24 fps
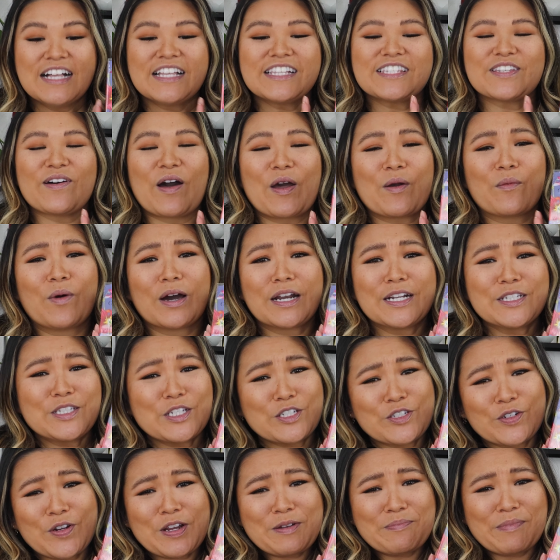So I wanted to
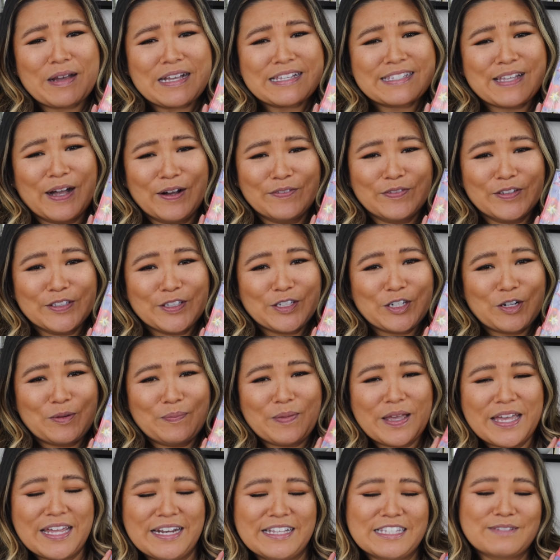treat myself a little
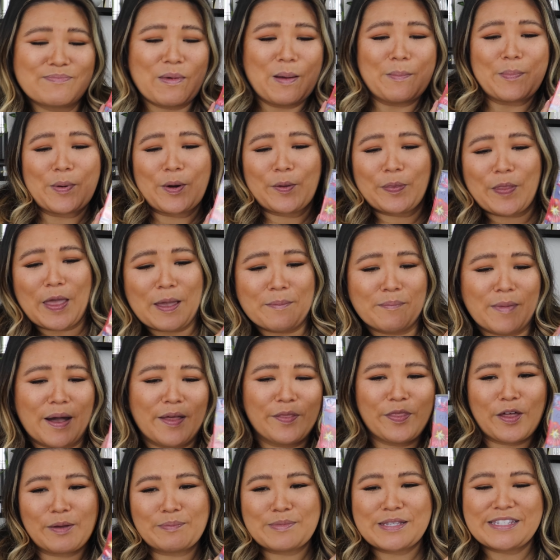bit. It's my birthday
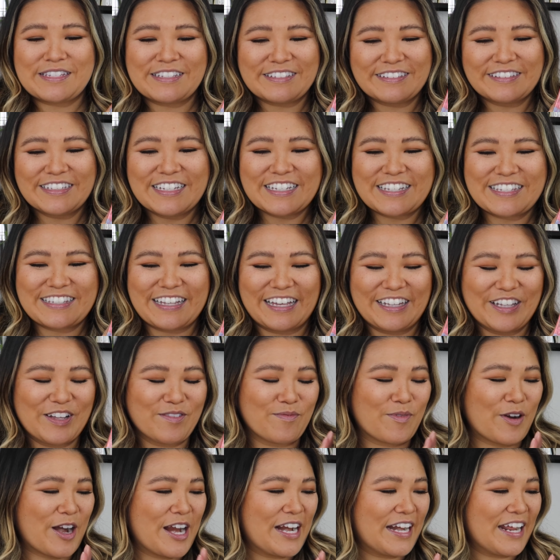month. I'm still
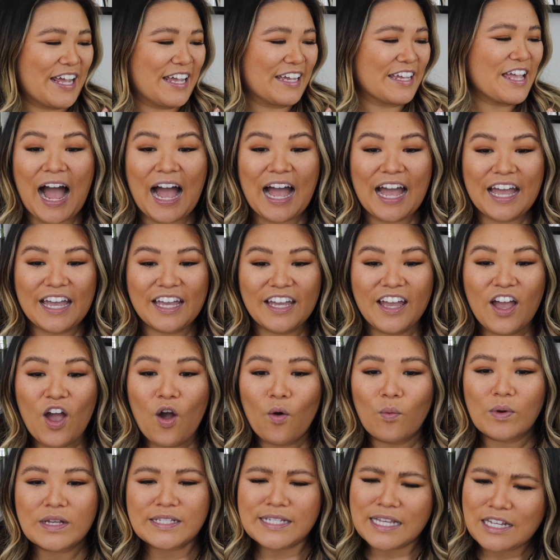celebrating. I
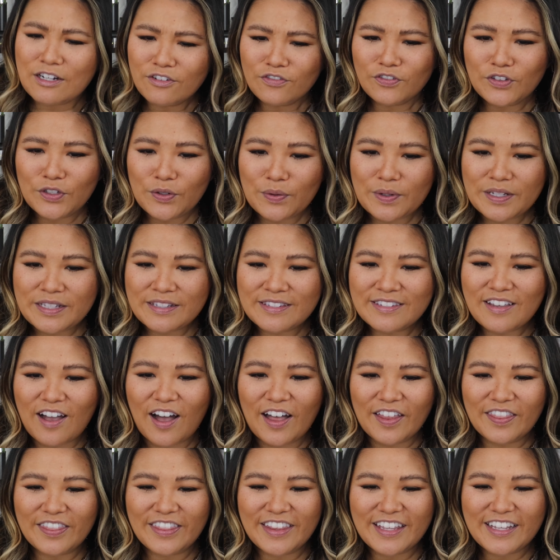was influenced
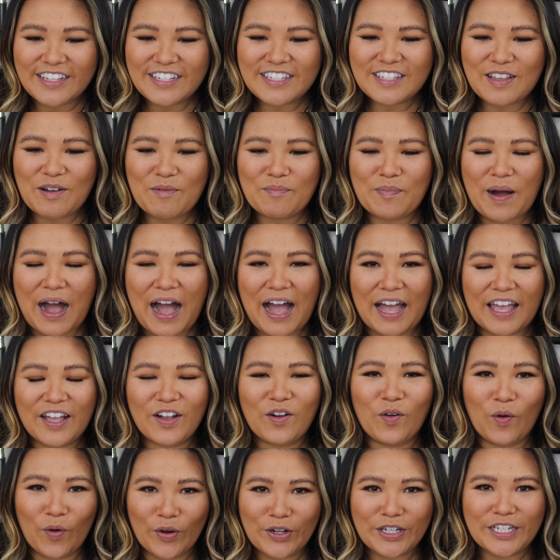on this by
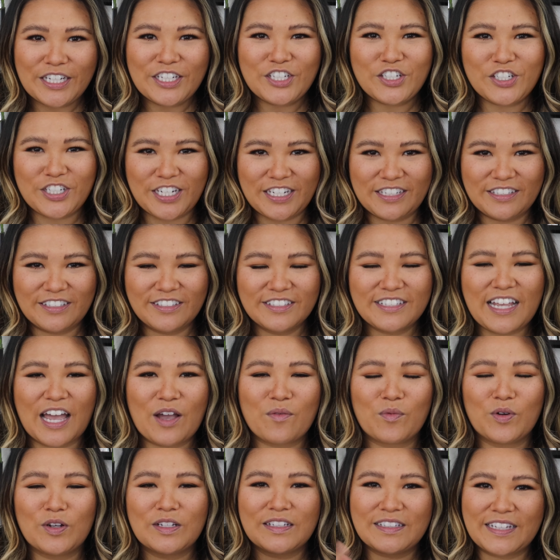Courtney Shields.
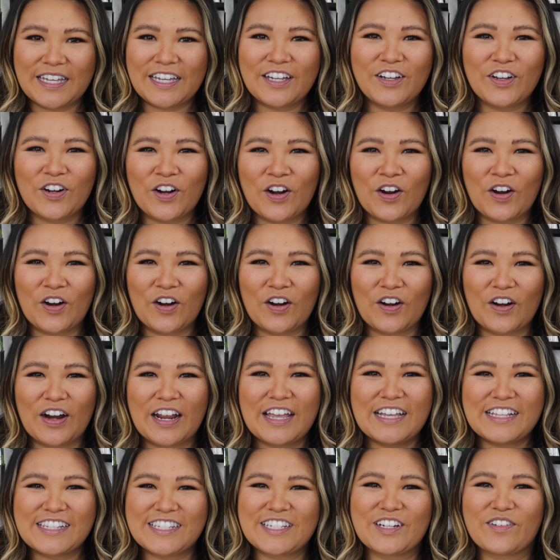I will link
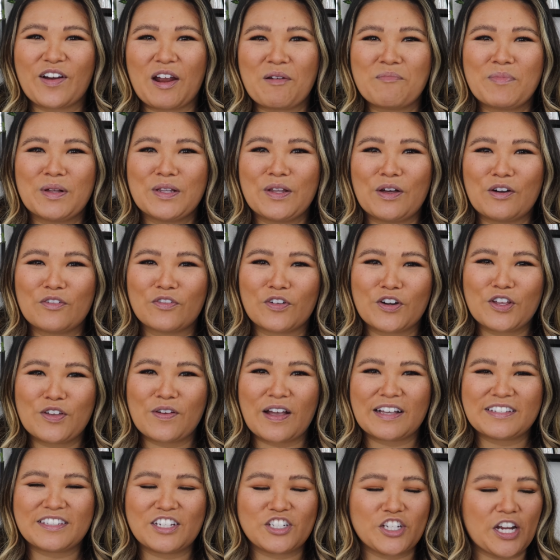her Instagram below for you
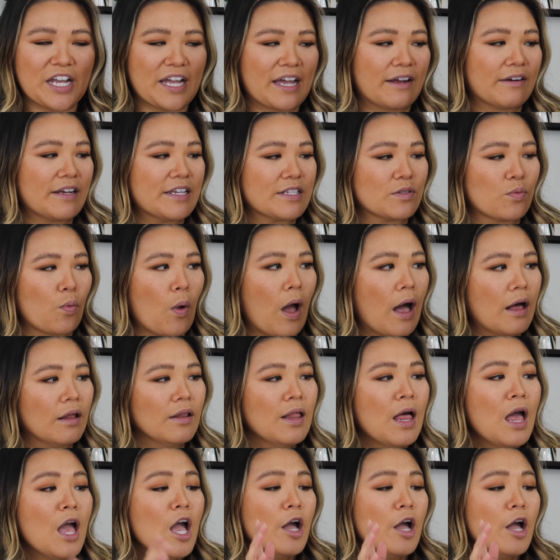guys to check out as well.